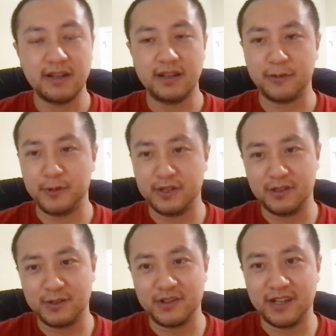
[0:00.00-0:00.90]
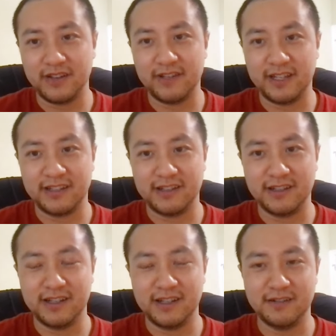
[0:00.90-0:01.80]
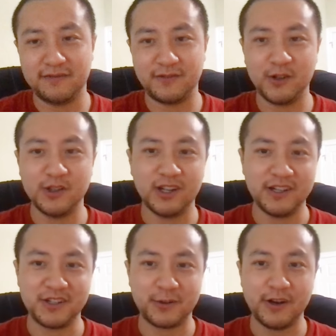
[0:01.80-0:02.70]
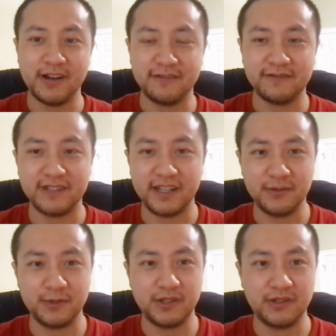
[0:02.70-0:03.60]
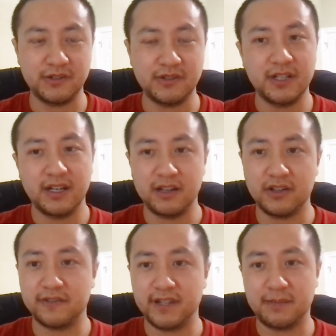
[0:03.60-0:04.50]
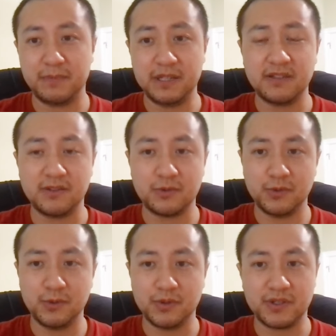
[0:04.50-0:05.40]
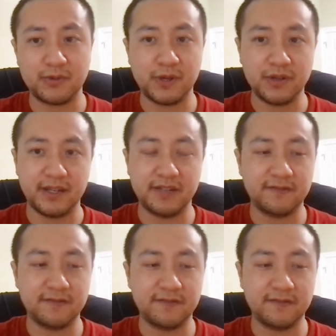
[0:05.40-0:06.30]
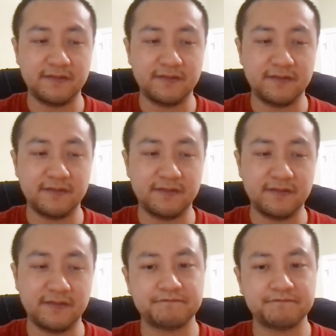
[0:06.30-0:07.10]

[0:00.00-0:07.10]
Like we used to have a fraud knowledge graph, and we do a lot of business rules around that fraud knowledge graph.